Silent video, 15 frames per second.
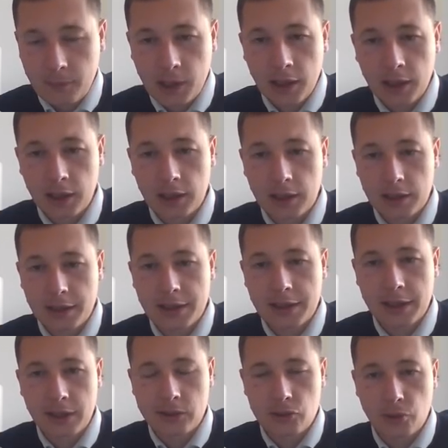
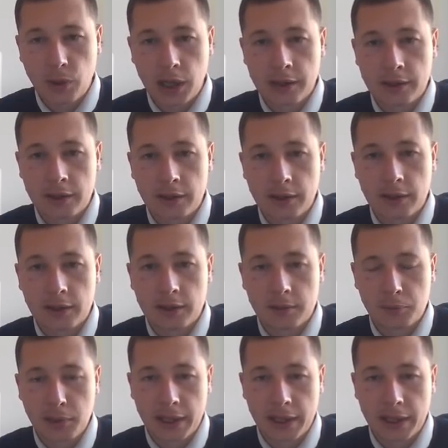king h1,